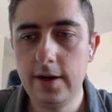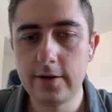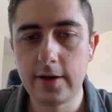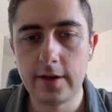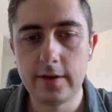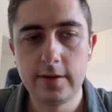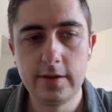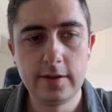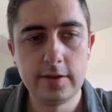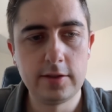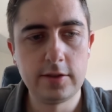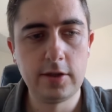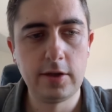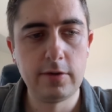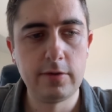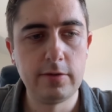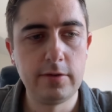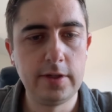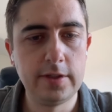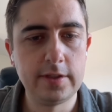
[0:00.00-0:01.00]
Okay,
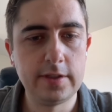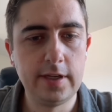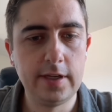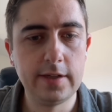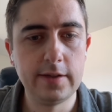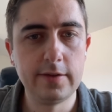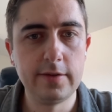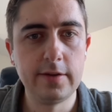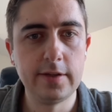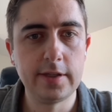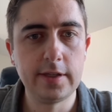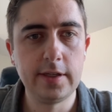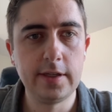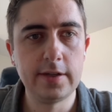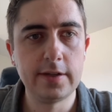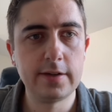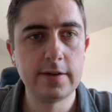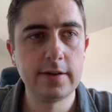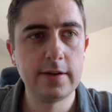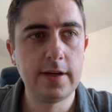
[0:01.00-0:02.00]
so let's take a look
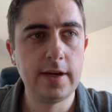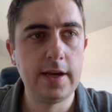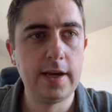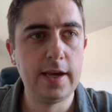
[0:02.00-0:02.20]
here